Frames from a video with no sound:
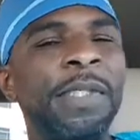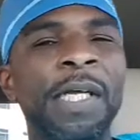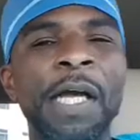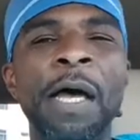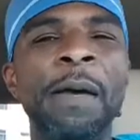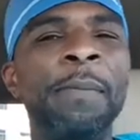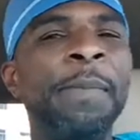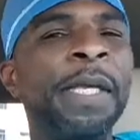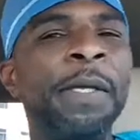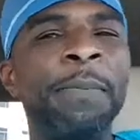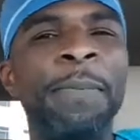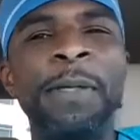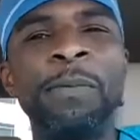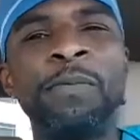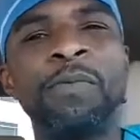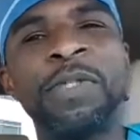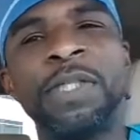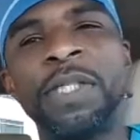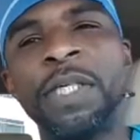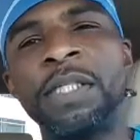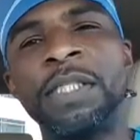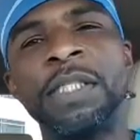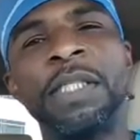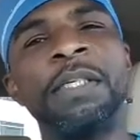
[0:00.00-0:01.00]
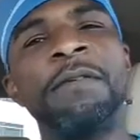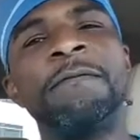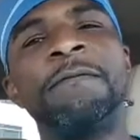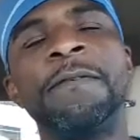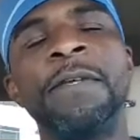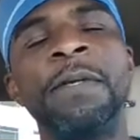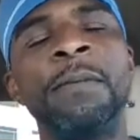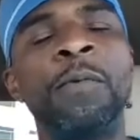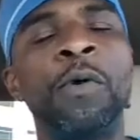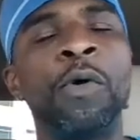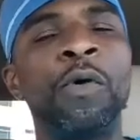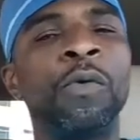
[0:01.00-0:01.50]
I mean, people said
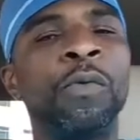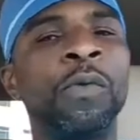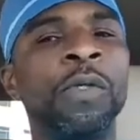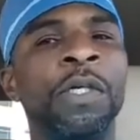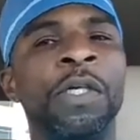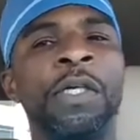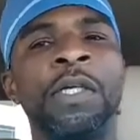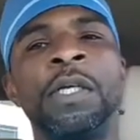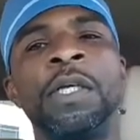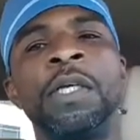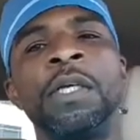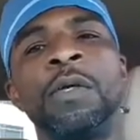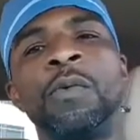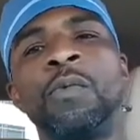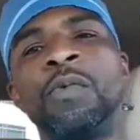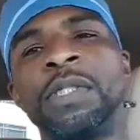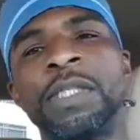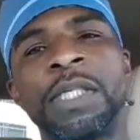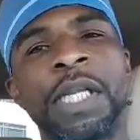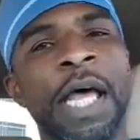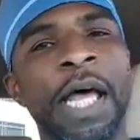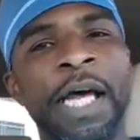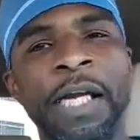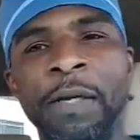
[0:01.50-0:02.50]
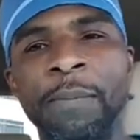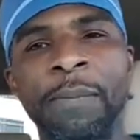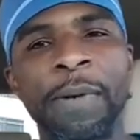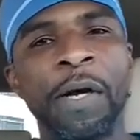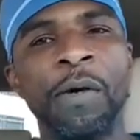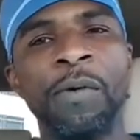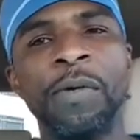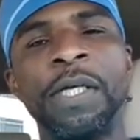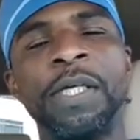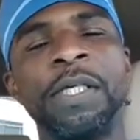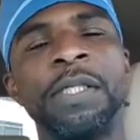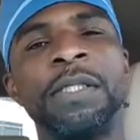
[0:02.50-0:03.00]
Teofimo was lying
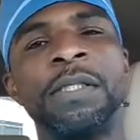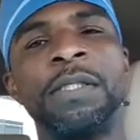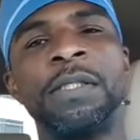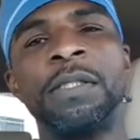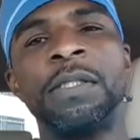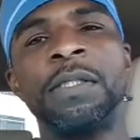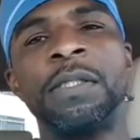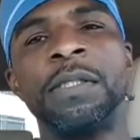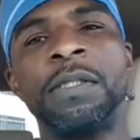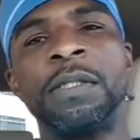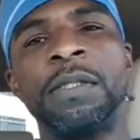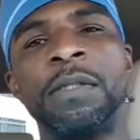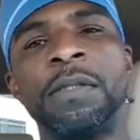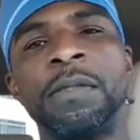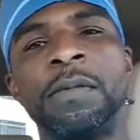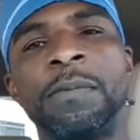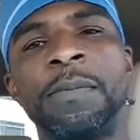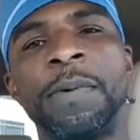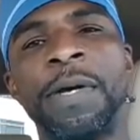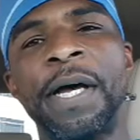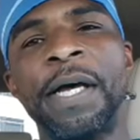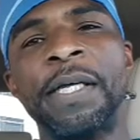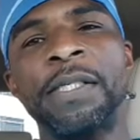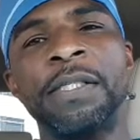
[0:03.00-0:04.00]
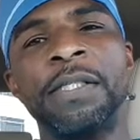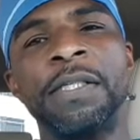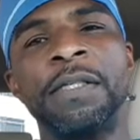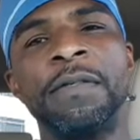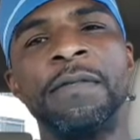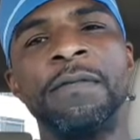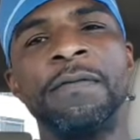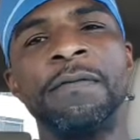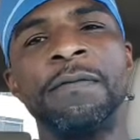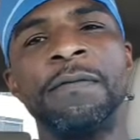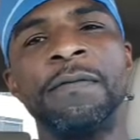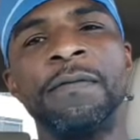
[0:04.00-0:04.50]
about his
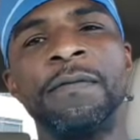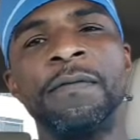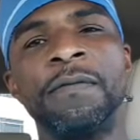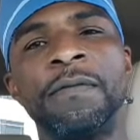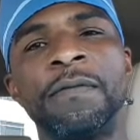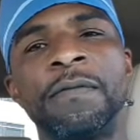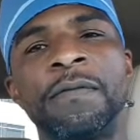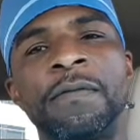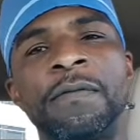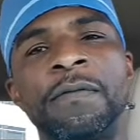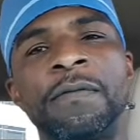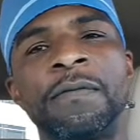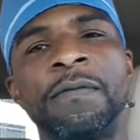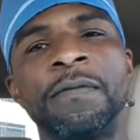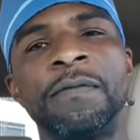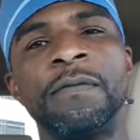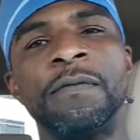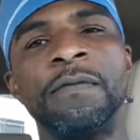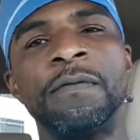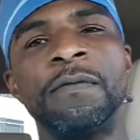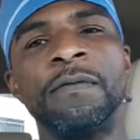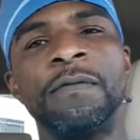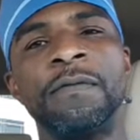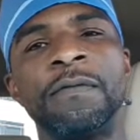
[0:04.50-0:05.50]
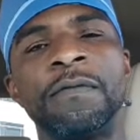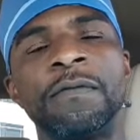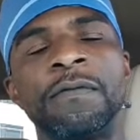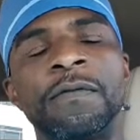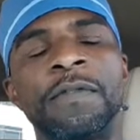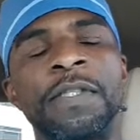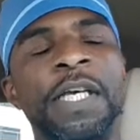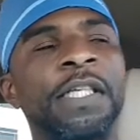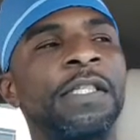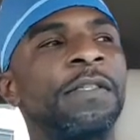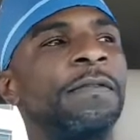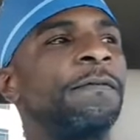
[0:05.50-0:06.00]
positive
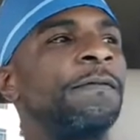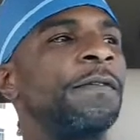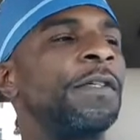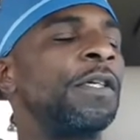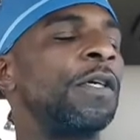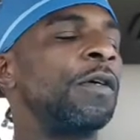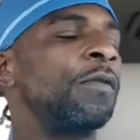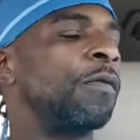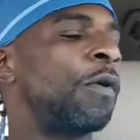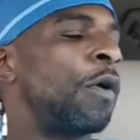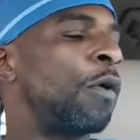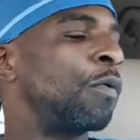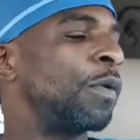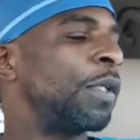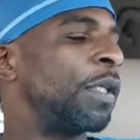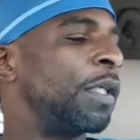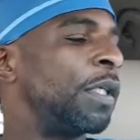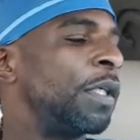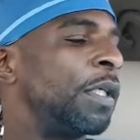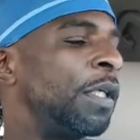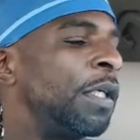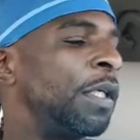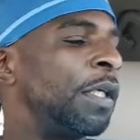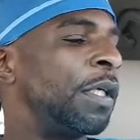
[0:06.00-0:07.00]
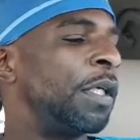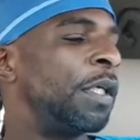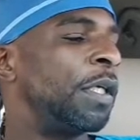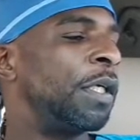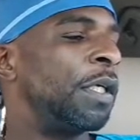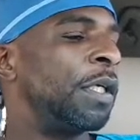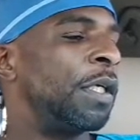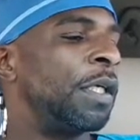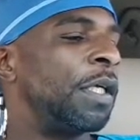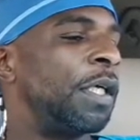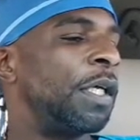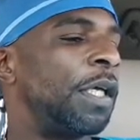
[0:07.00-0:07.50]
test for corona.
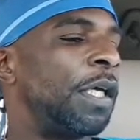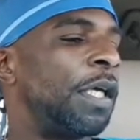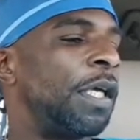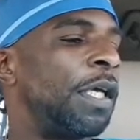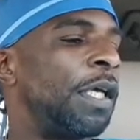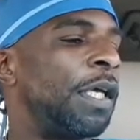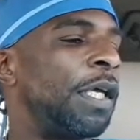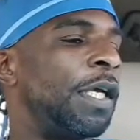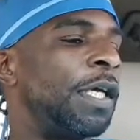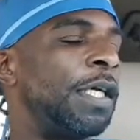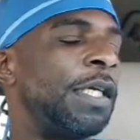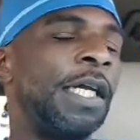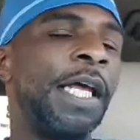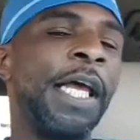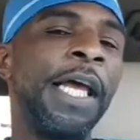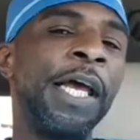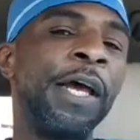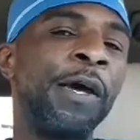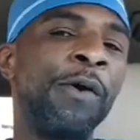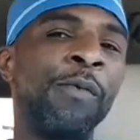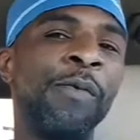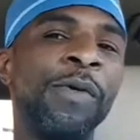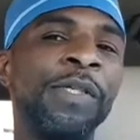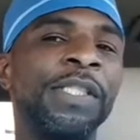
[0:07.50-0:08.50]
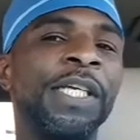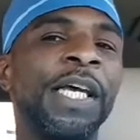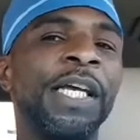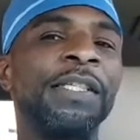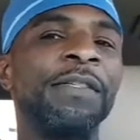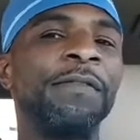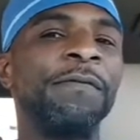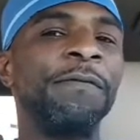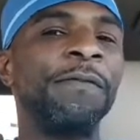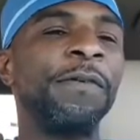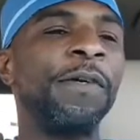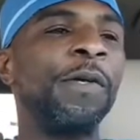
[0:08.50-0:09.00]
And now with
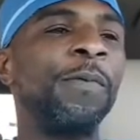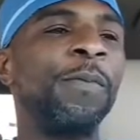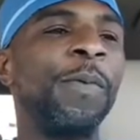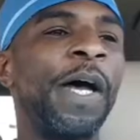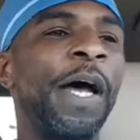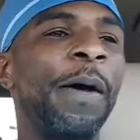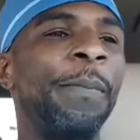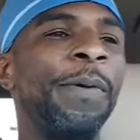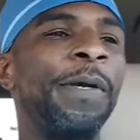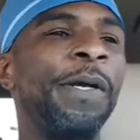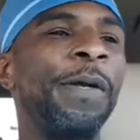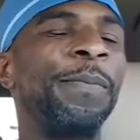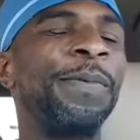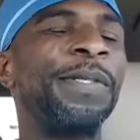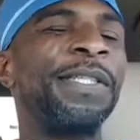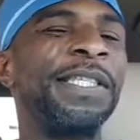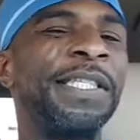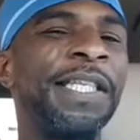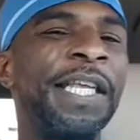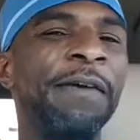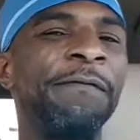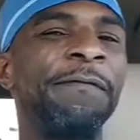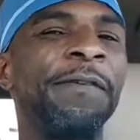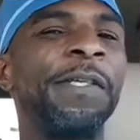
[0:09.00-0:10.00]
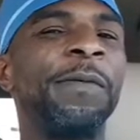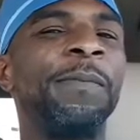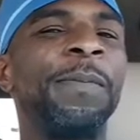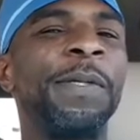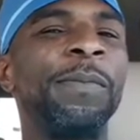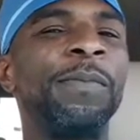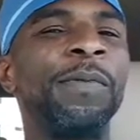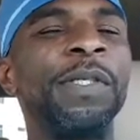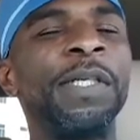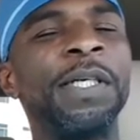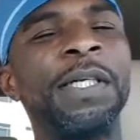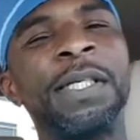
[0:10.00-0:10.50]
Tyson Fury popping up, it's definitely
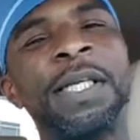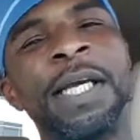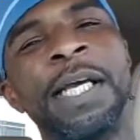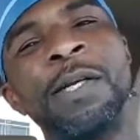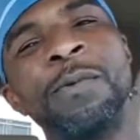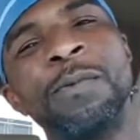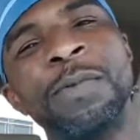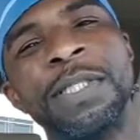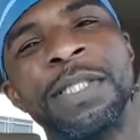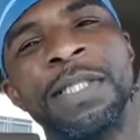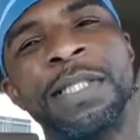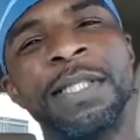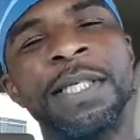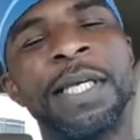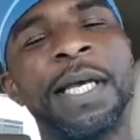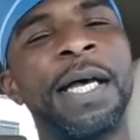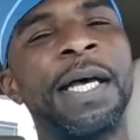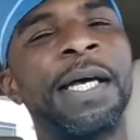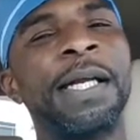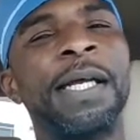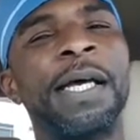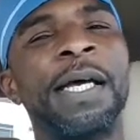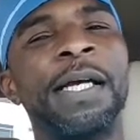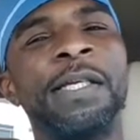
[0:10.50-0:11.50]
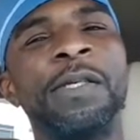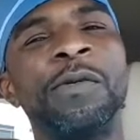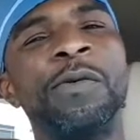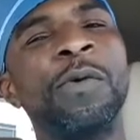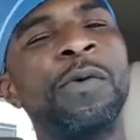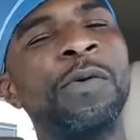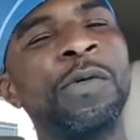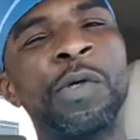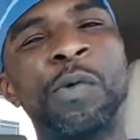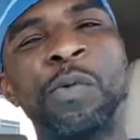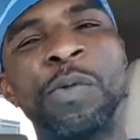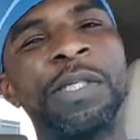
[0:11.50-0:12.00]
people looking at it with the side eye. You
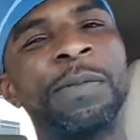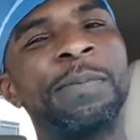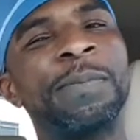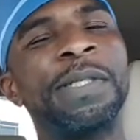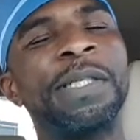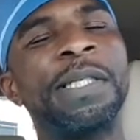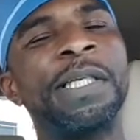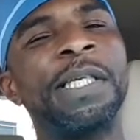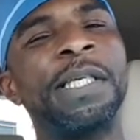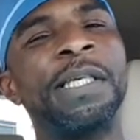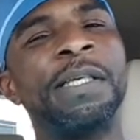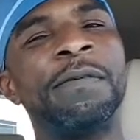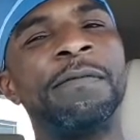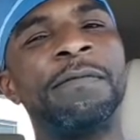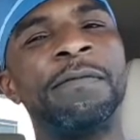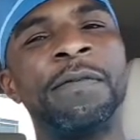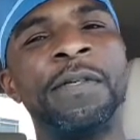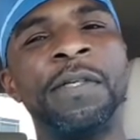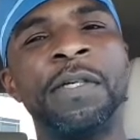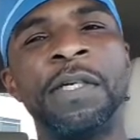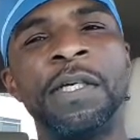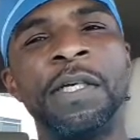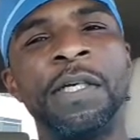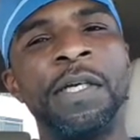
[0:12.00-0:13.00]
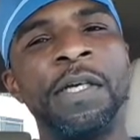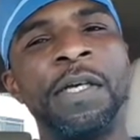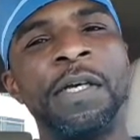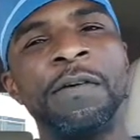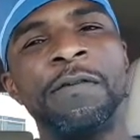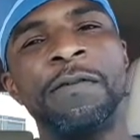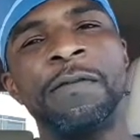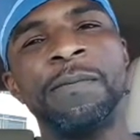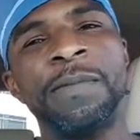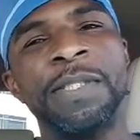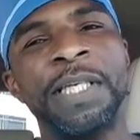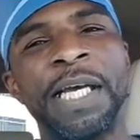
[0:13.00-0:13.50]
don't know what to believe
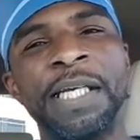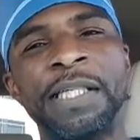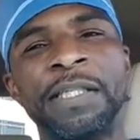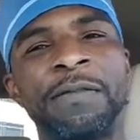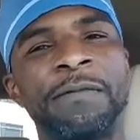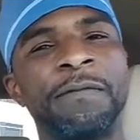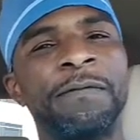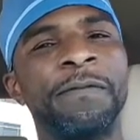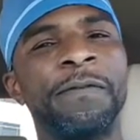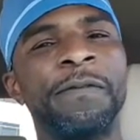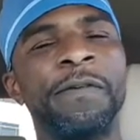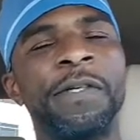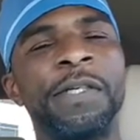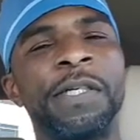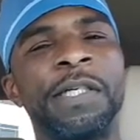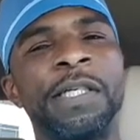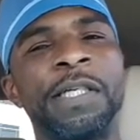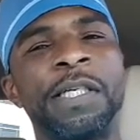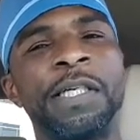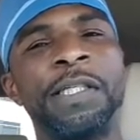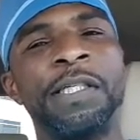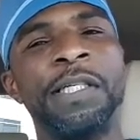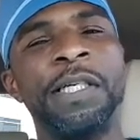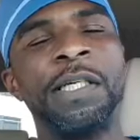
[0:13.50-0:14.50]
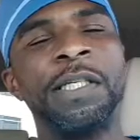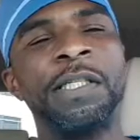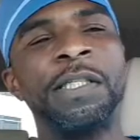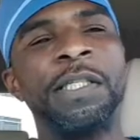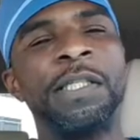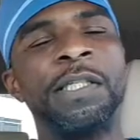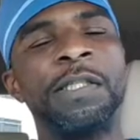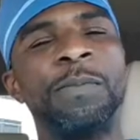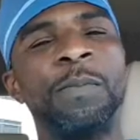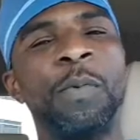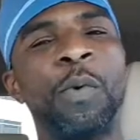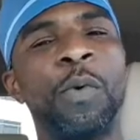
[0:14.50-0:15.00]
from Tyson Fury at
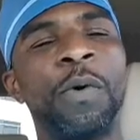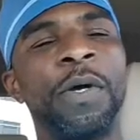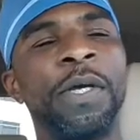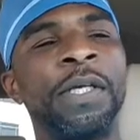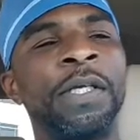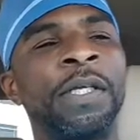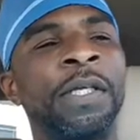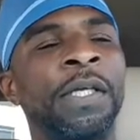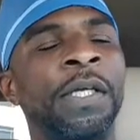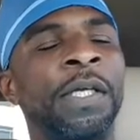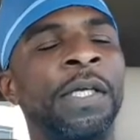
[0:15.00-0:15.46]
this point.